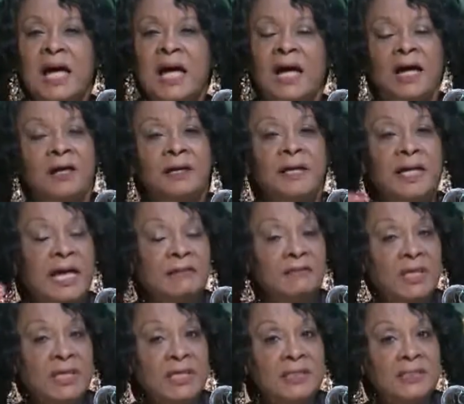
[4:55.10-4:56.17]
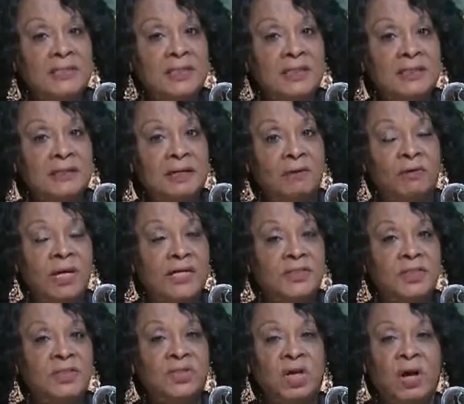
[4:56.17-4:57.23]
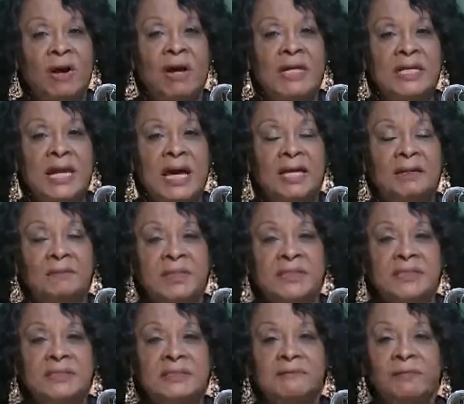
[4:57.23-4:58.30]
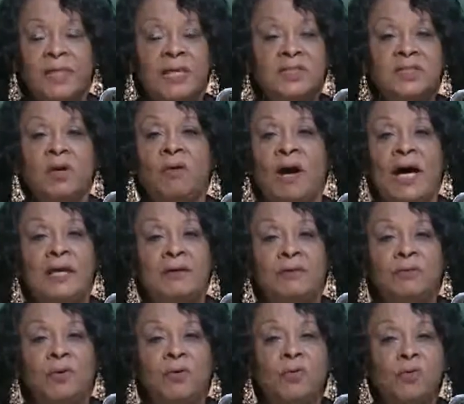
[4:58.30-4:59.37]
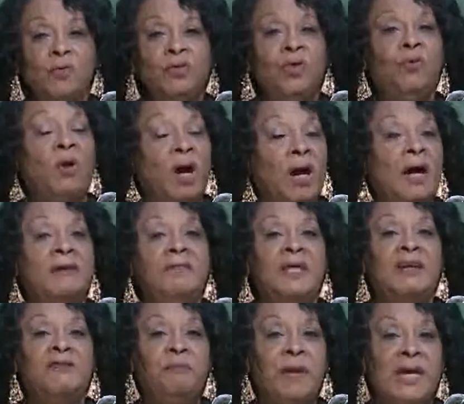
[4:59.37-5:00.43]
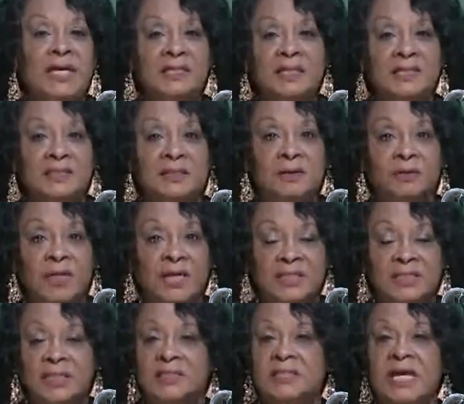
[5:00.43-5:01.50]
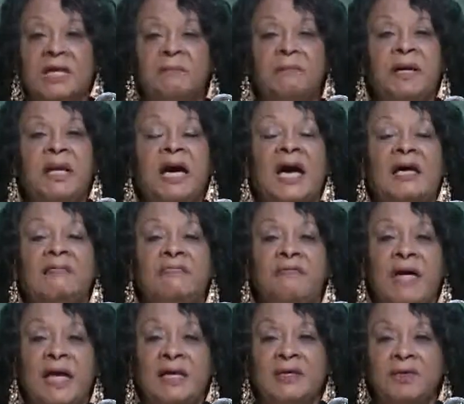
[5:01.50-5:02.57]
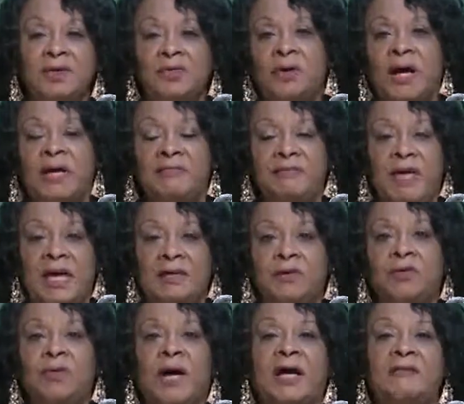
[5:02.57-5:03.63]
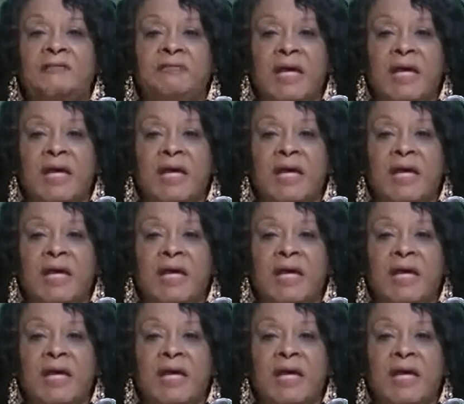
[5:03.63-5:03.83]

And these donations are anonymous, so I don't know who you are that have made these donations, but I thank you, I thank you, I